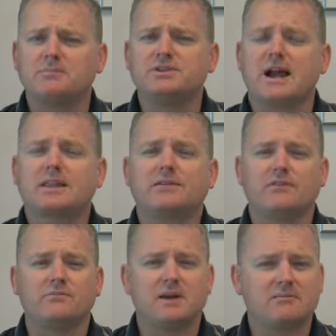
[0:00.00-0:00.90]
objective
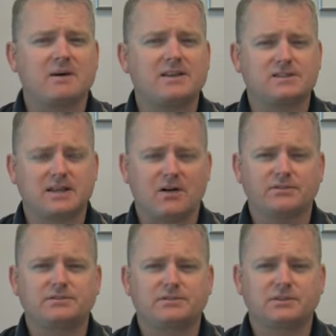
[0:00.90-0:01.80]
of minimizing
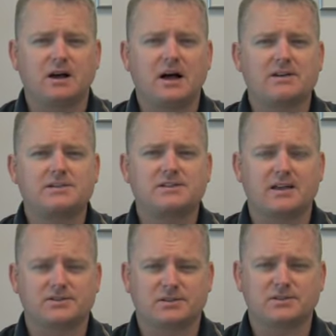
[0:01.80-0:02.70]
altitude loss,
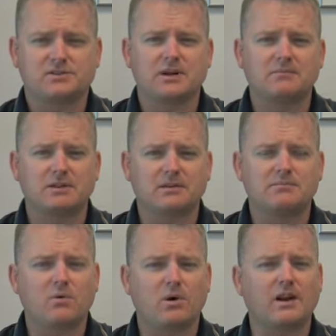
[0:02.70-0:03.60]
that is extremely
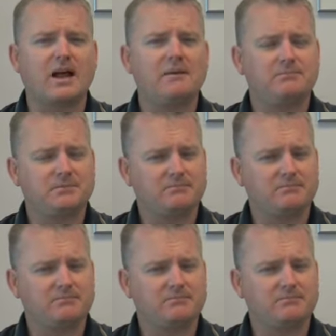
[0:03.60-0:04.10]
important.